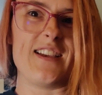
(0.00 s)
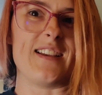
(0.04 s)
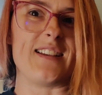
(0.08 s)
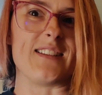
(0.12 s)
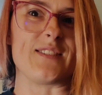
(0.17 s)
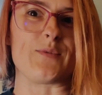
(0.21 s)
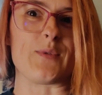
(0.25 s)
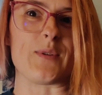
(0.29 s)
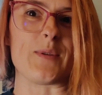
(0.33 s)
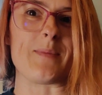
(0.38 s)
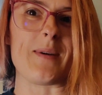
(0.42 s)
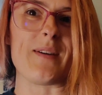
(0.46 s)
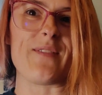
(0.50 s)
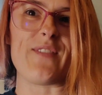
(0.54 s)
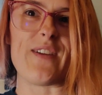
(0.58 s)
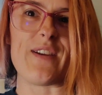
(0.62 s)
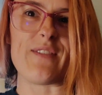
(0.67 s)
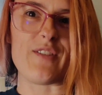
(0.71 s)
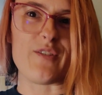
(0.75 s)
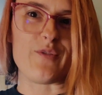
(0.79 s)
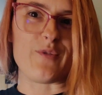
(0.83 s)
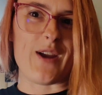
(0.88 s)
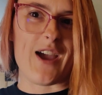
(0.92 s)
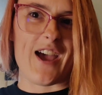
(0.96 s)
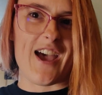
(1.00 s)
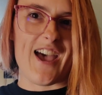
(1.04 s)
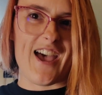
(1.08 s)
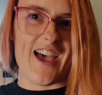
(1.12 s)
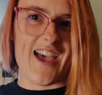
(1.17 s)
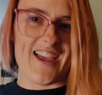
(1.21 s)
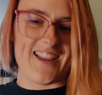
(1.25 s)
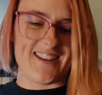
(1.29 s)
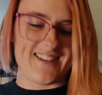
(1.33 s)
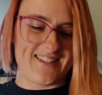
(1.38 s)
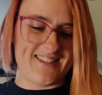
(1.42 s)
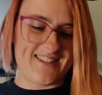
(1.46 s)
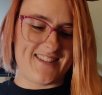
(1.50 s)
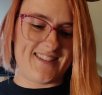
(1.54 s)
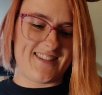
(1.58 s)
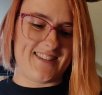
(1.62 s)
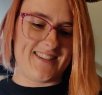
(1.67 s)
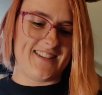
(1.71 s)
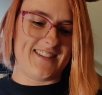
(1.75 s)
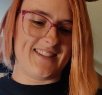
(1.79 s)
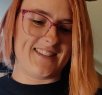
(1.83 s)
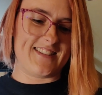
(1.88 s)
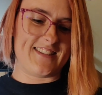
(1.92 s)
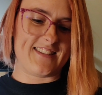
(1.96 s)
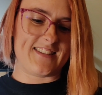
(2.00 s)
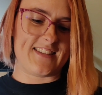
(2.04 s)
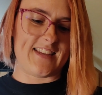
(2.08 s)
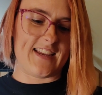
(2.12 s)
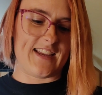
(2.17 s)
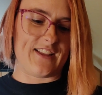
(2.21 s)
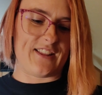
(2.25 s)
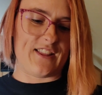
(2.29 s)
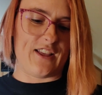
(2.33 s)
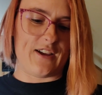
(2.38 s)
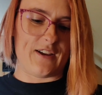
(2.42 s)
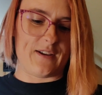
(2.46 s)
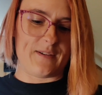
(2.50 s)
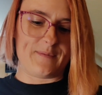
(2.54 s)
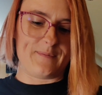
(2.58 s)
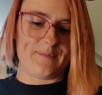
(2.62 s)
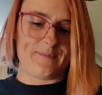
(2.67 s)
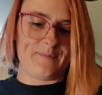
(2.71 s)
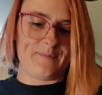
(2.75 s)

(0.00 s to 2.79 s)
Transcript: is one of my favorite rides. Let's take a look.